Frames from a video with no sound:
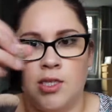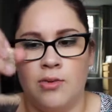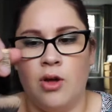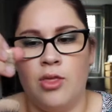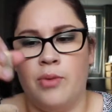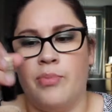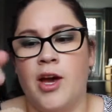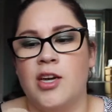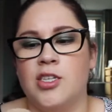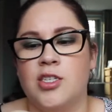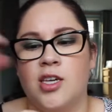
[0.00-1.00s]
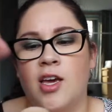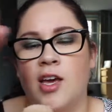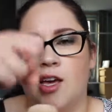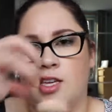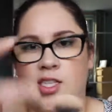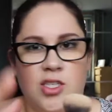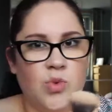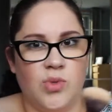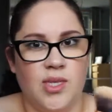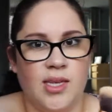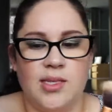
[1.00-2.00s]
do it on the brush, it just
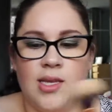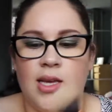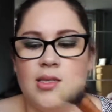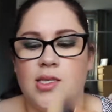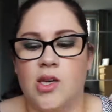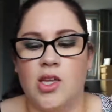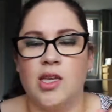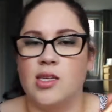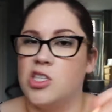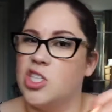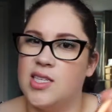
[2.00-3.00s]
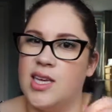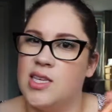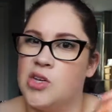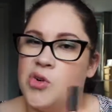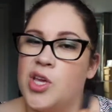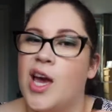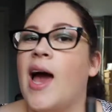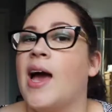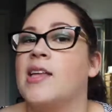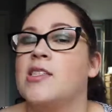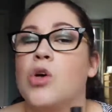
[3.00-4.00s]
all sinks in, so I think it's just easier on your
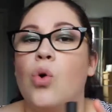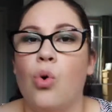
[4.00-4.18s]
hand.